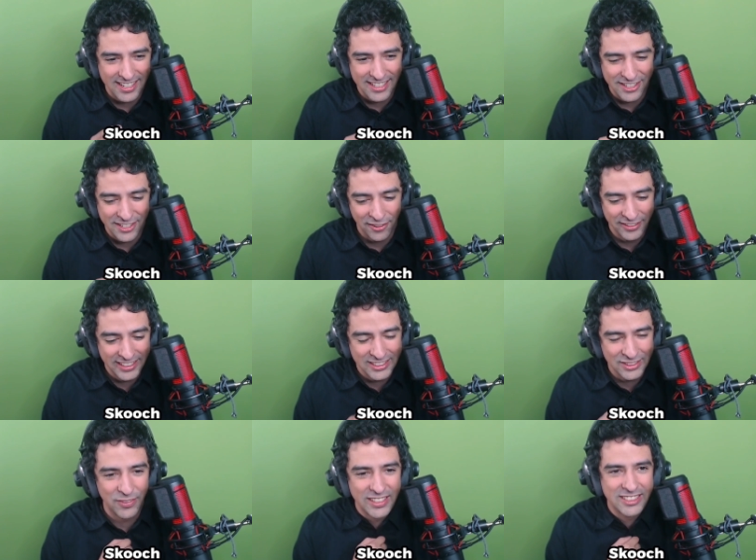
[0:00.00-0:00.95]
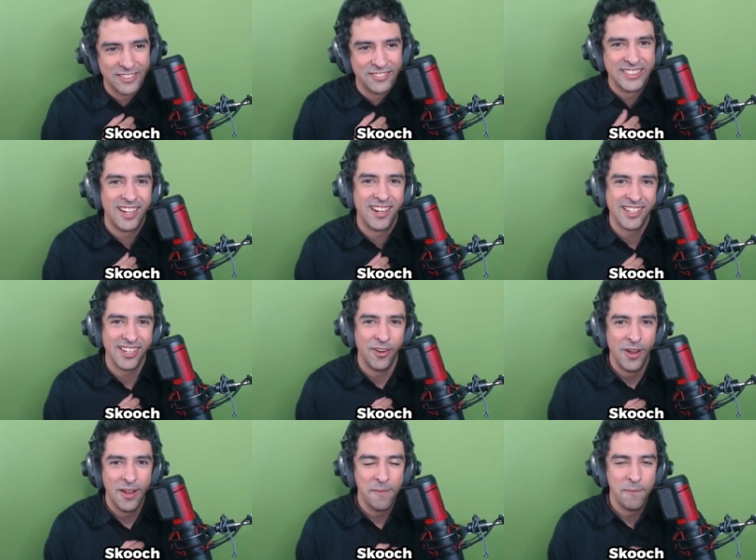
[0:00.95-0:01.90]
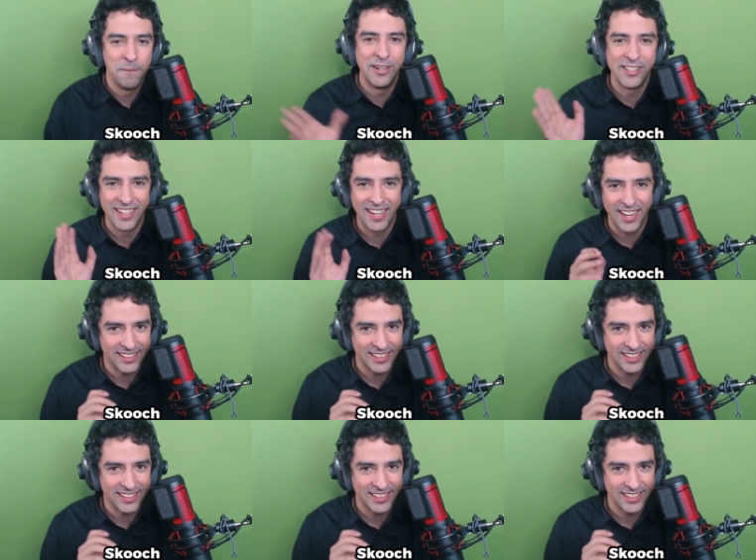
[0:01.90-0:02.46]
And then you go, here's a picture of a taco. Million